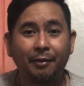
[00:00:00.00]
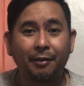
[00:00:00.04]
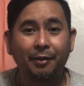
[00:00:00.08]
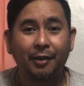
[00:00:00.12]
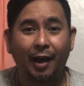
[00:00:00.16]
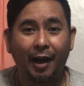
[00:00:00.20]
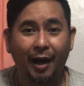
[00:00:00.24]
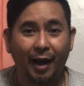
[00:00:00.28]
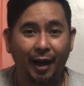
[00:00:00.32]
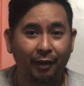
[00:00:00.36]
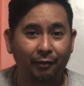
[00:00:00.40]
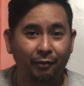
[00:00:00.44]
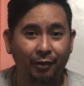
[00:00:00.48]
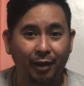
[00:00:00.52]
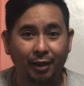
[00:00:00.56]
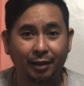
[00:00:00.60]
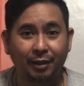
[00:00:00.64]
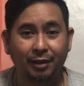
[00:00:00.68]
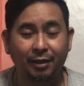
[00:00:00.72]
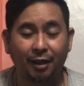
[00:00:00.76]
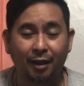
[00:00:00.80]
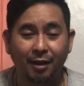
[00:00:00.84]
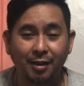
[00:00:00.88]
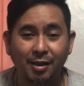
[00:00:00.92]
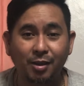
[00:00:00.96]
the irate
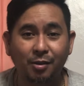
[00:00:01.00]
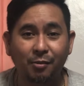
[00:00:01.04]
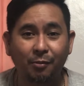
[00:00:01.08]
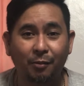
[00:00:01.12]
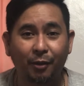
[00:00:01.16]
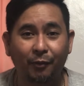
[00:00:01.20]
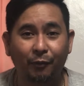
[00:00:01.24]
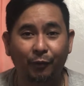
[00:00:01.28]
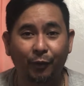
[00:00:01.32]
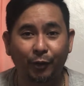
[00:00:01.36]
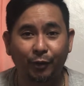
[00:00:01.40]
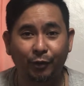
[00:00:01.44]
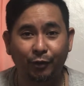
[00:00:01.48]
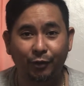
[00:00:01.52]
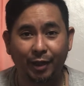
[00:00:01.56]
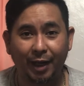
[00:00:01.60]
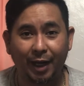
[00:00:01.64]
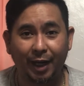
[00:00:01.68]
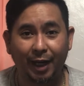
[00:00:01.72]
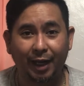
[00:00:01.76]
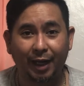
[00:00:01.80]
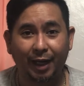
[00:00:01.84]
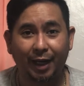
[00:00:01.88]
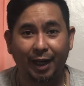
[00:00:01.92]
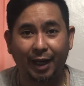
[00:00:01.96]
customer for
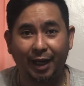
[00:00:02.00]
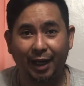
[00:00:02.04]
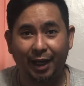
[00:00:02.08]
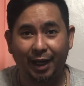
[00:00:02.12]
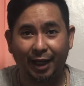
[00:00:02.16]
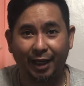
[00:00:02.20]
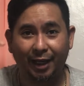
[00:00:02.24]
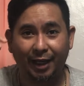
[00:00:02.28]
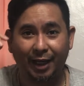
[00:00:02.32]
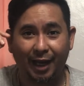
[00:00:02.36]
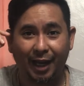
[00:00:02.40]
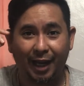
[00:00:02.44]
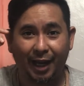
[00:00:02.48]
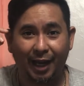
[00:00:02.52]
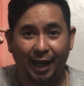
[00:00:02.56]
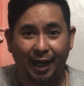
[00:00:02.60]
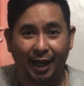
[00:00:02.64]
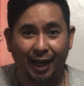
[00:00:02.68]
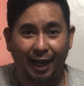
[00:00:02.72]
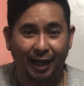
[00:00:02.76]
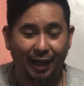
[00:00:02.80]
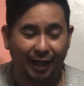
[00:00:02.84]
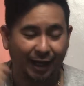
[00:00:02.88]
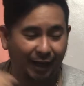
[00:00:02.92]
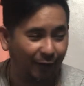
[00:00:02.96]
today, and
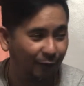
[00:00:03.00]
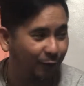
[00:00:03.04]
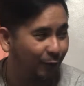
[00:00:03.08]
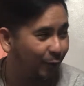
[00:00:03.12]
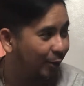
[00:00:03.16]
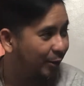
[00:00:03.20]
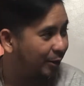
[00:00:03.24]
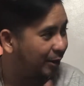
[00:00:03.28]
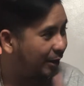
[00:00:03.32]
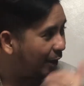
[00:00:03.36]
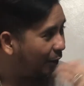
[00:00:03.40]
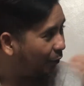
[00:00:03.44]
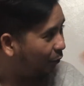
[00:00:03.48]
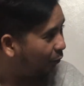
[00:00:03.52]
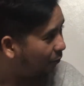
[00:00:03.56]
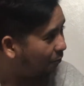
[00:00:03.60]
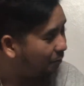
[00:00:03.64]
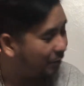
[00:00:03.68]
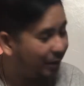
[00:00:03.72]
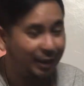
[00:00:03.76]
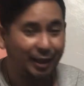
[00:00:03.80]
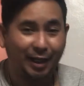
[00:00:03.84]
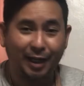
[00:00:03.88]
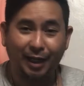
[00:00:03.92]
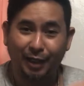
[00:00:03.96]
of course I will
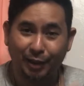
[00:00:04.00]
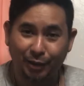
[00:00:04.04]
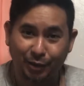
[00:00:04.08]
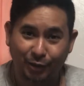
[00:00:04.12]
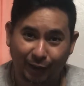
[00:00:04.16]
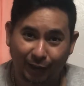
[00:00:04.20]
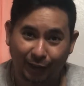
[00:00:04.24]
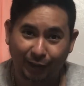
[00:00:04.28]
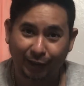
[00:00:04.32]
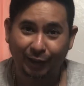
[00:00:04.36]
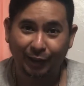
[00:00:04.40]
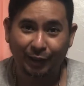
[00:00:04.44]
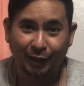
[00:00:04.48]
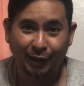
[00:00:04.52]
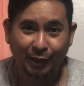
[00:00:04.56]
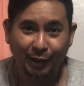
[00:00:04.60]
be the agent.